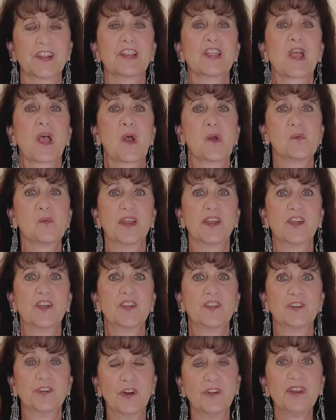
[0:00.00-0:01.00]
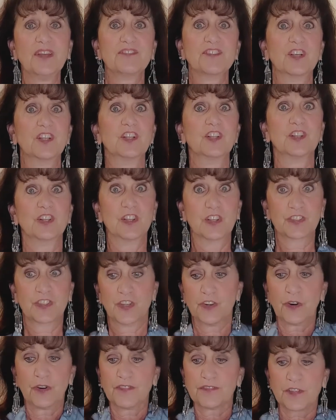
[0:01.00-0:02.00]
where you don't have to
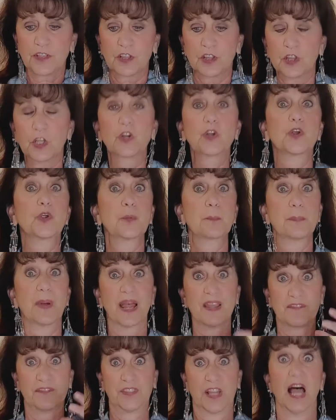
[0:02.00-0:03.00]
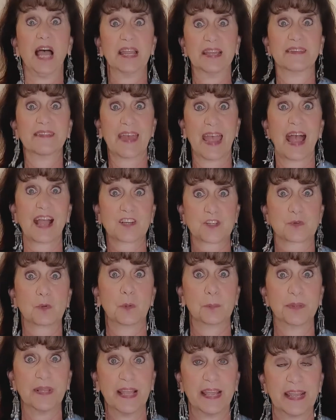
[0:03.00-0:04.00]
learn by flying the actual
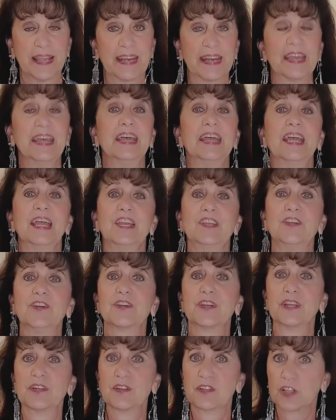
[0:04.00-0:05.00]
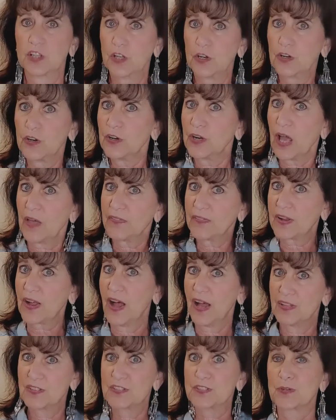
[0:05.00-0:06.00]
plane. You can learn on the
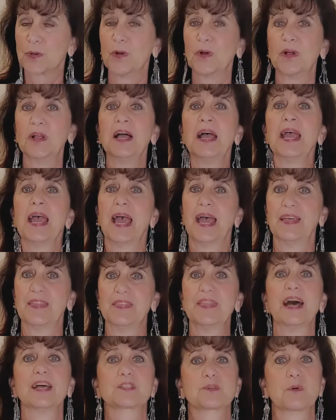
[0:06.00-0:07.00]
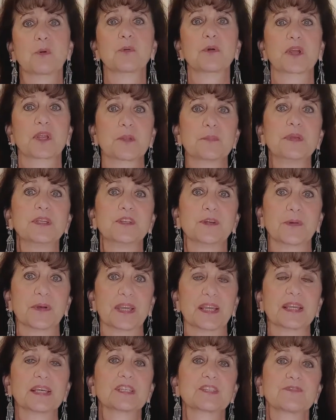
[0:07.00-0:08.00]
console, and that's what we're going to be doing.
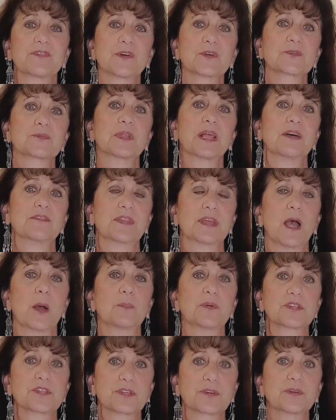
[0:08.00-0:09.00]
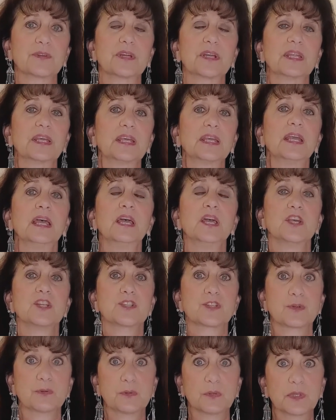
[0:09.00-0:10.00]
Is folks will have the opportunity
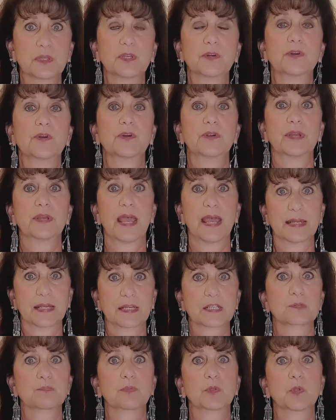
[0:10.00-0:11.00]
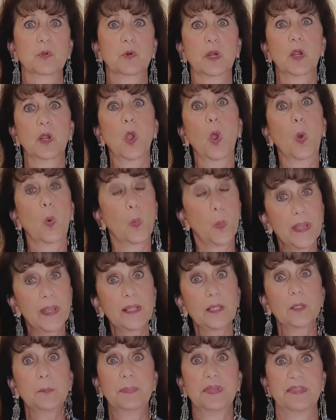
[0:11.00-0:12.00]
to learn and explore.
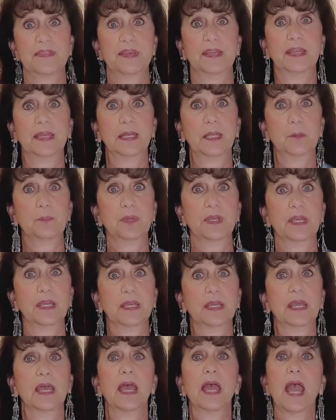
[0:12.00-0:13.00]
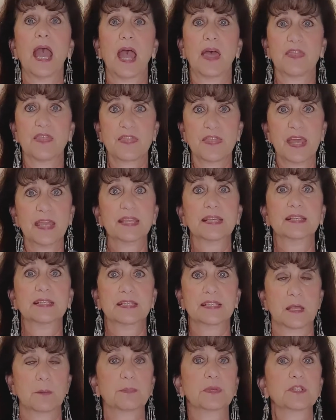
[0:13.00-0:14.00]
We'll be the guinea pig, and they can
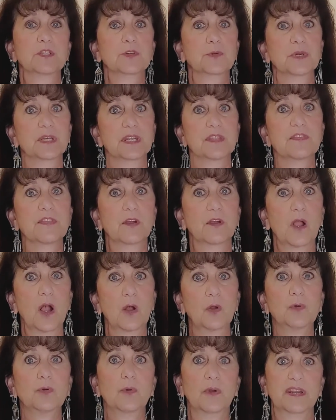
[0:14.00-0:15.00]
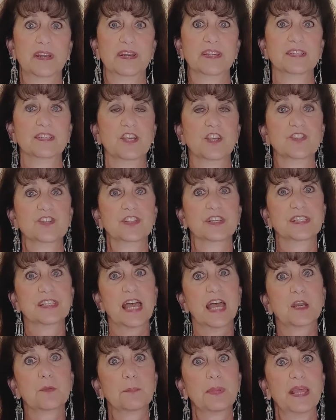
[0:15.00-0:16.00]
step into it in their own organizations
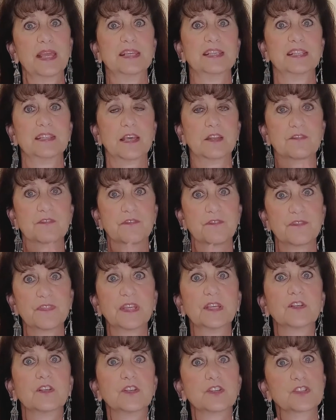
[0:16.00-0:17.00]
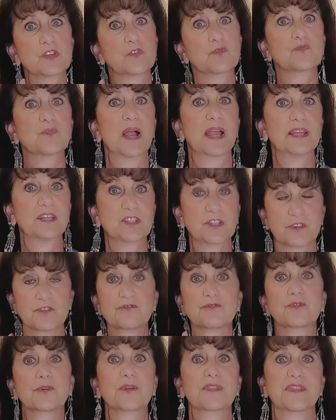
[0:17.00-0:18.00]
at a pace that feels right
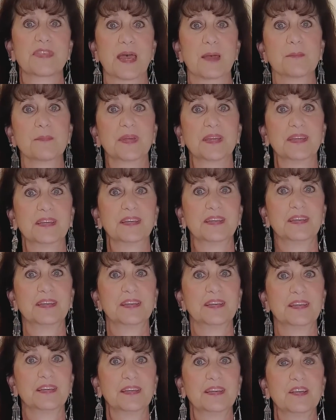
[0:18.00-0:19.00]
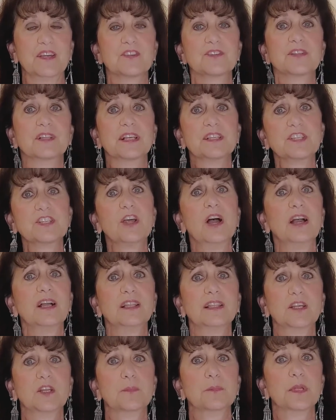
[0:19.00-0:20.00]
for them. So let's talk a
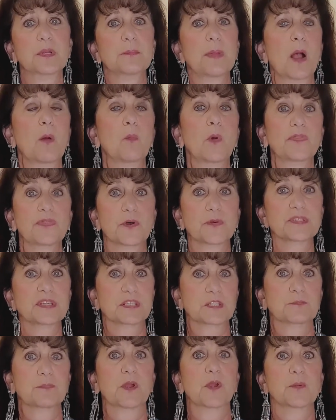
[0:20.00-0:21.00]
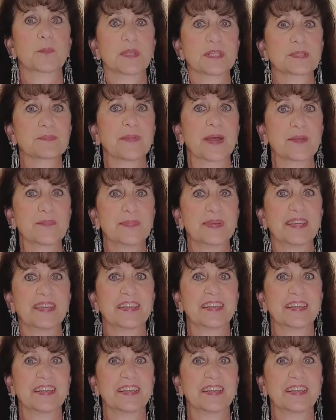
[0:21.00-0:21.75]
little bit about what those experiments might be.